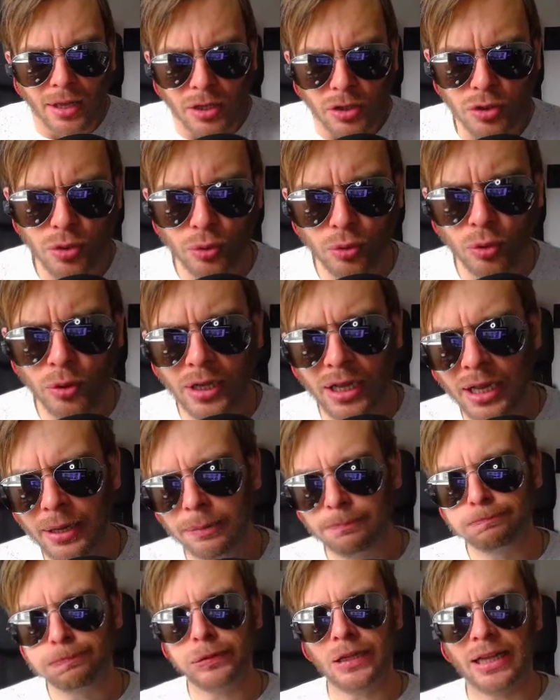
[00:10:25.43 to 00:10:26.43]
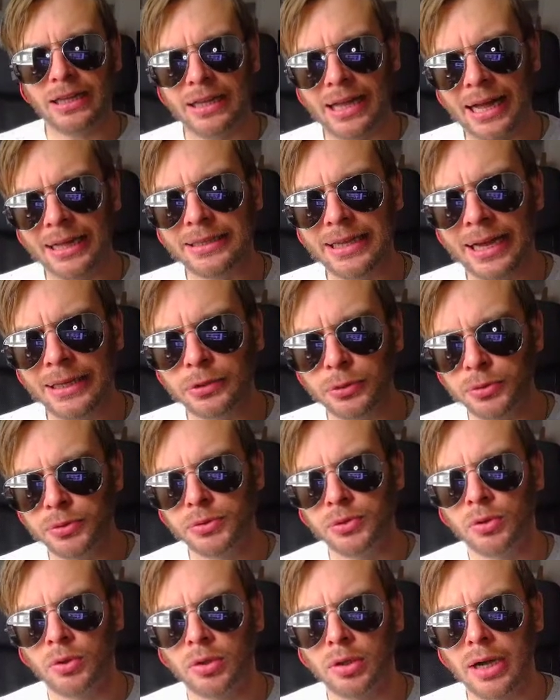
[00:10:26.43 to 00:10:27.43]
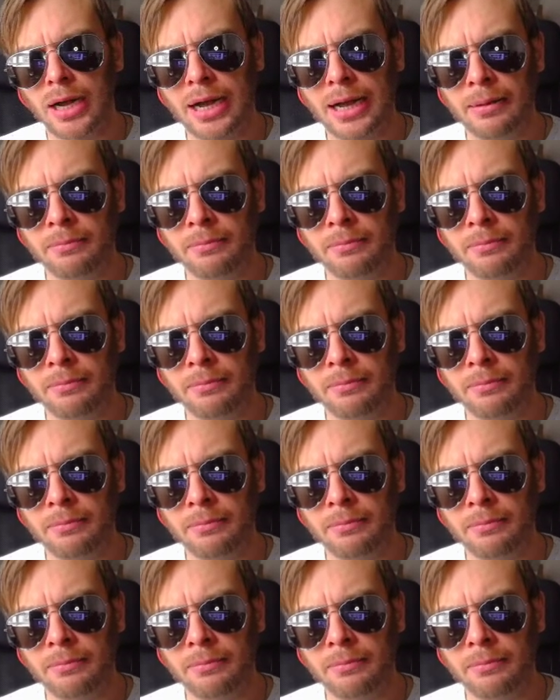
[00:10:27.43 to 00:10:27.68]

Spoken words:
So, I don't know.